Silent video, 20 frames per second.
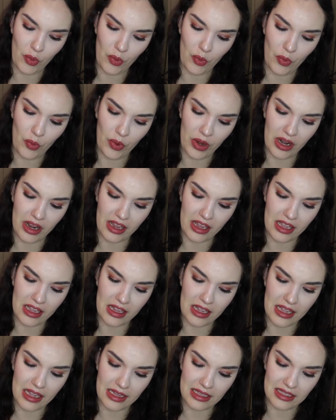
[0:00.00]
When I
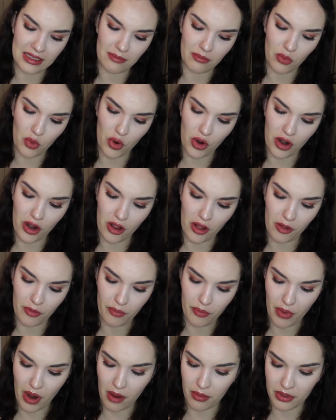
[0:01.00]
can get some more, I'll
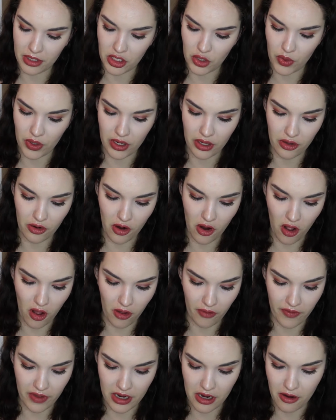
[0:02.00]
probably do another
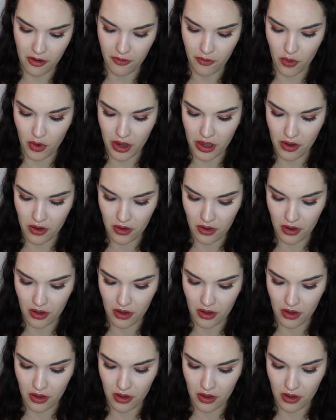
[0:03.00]
haul video for you.